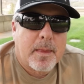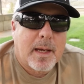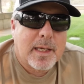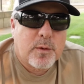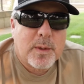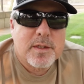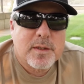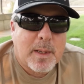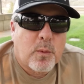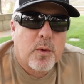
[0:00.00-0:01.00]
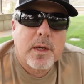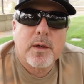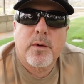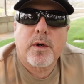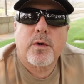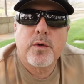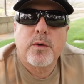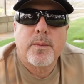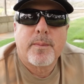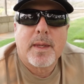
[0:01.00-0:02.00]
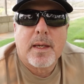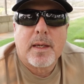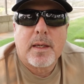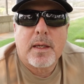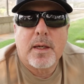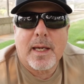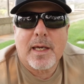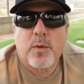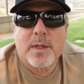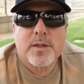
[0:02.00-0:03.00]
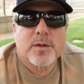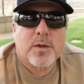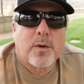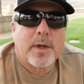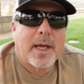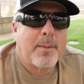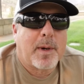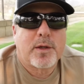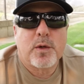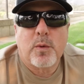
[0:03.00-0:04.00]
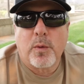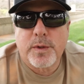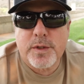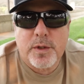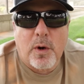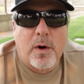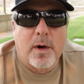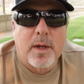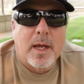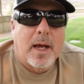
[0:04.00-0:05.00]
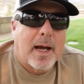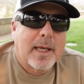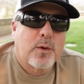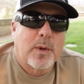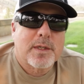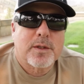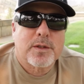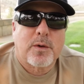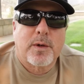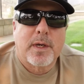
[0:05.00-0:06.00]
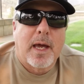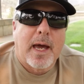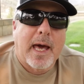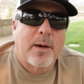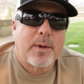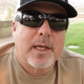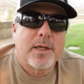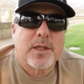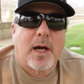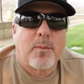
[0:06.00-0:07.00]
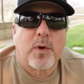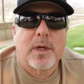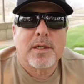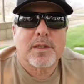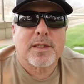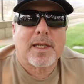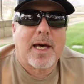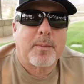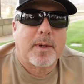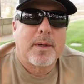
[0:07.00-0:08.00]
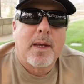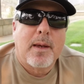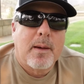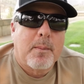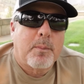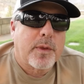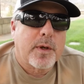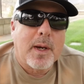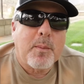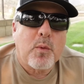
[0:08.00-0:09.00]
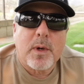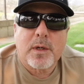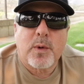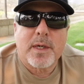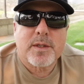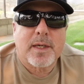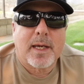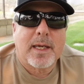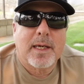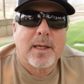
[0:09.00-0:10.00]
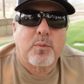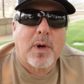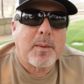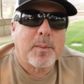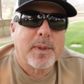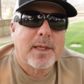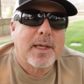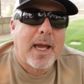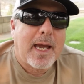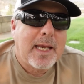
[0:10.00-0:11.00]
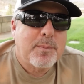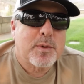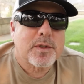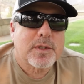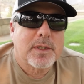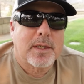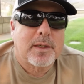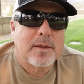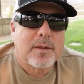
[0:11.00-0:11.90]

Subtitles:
I get questions about working on a crew. I get questions on, am I too old to start? I get questions on, how do I get a job working as a lineman? But the number one question I get, probably 80%